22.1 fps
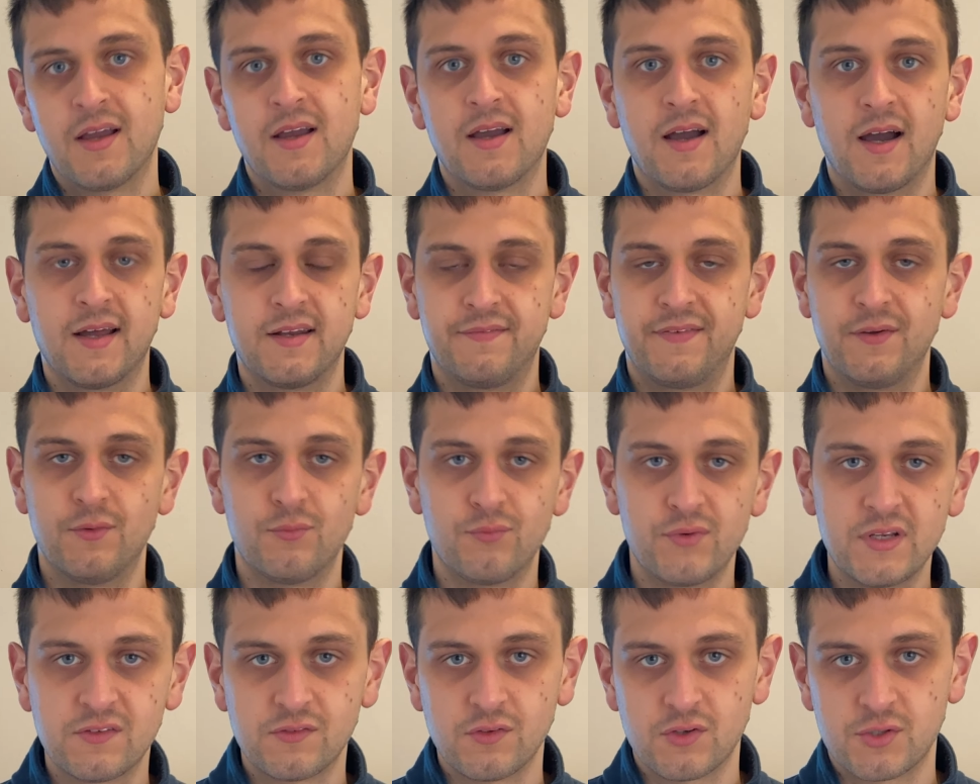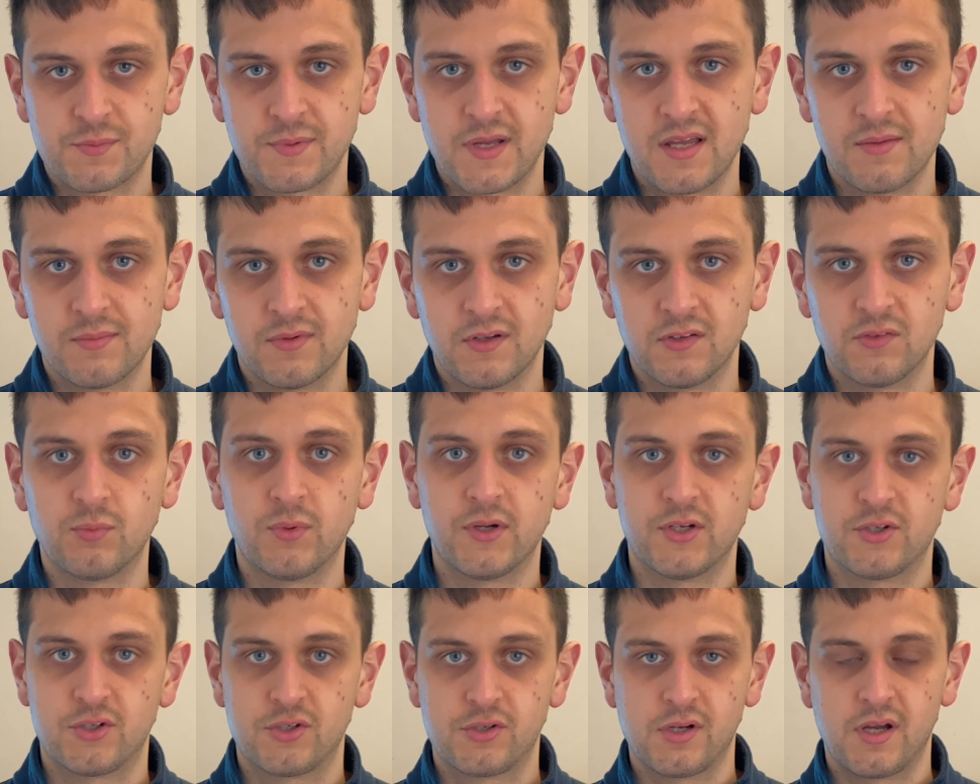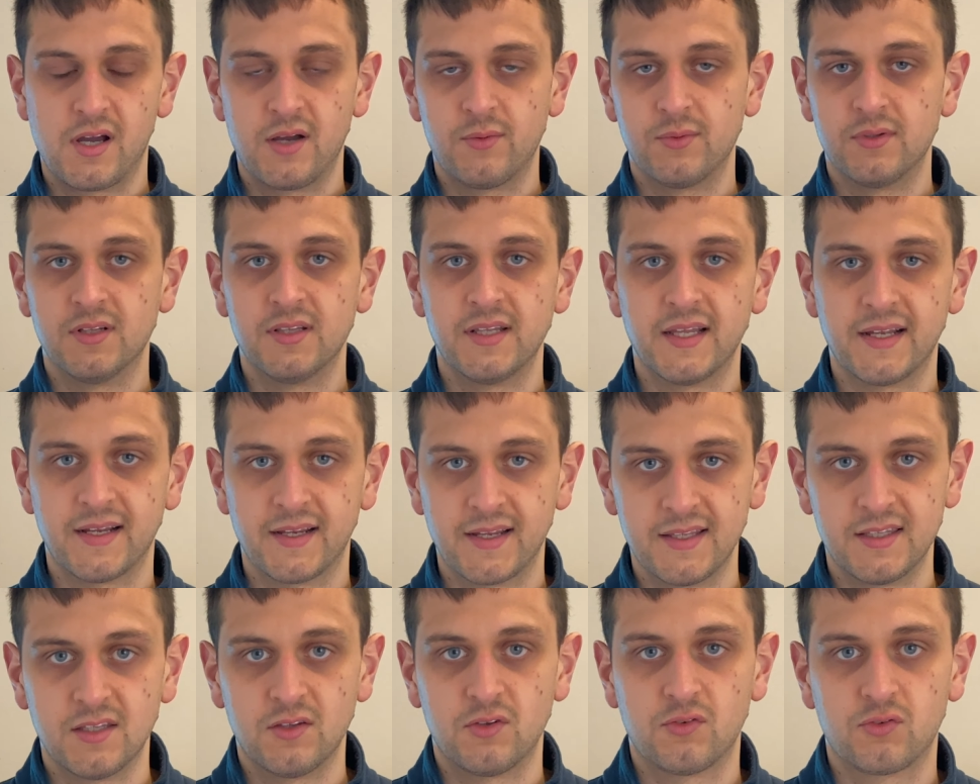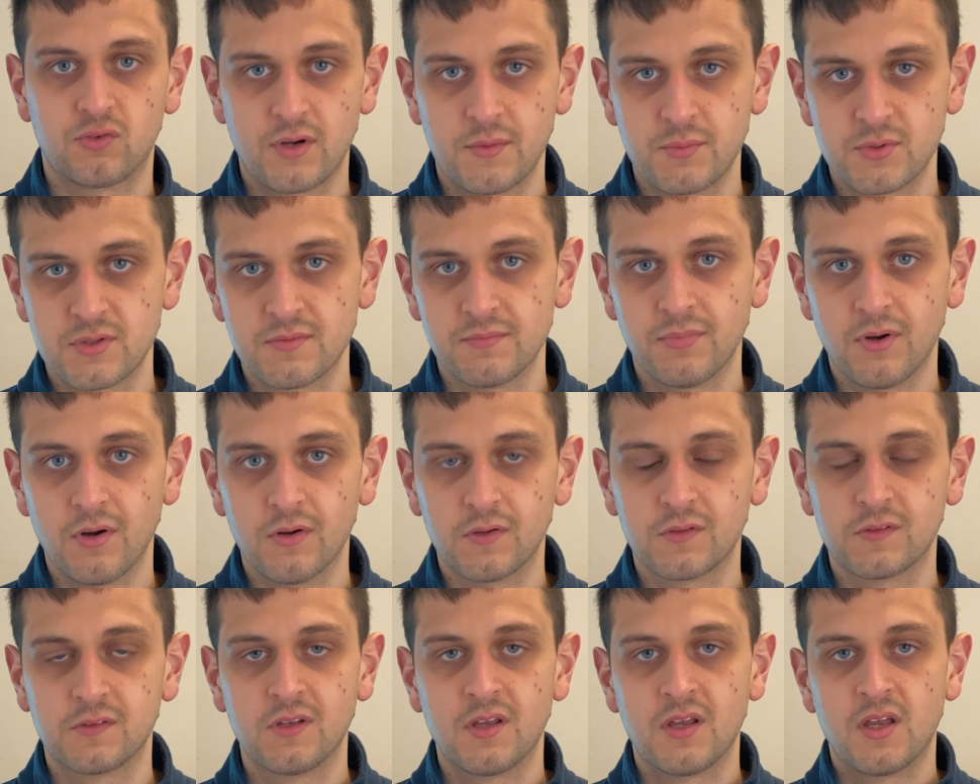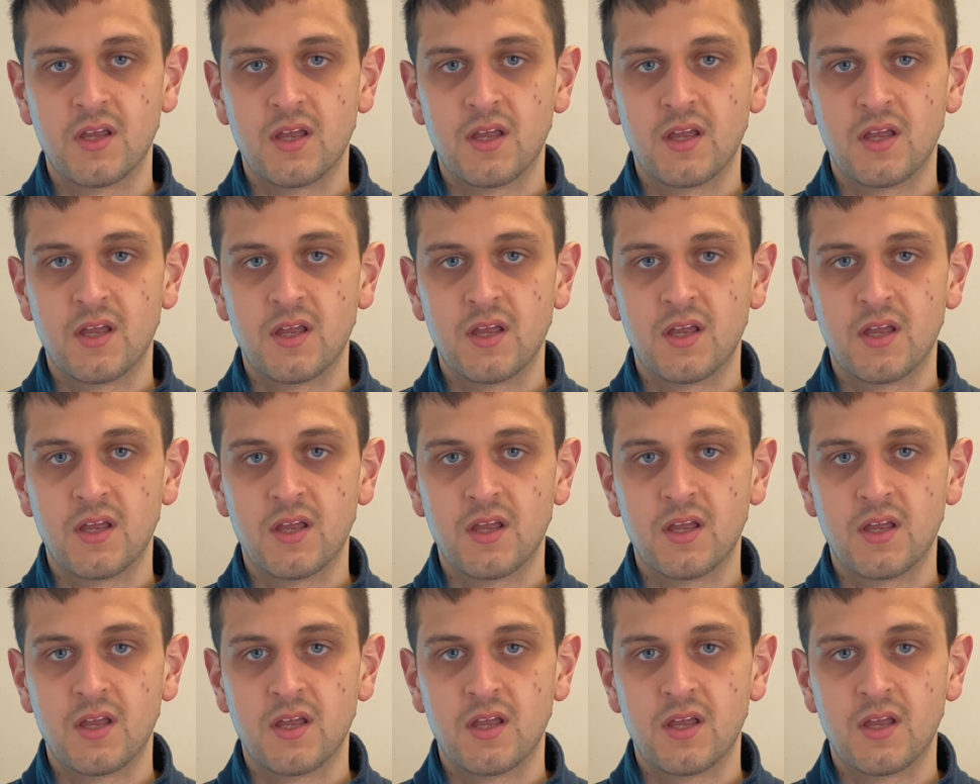and a few research papers, which I will link in the description box,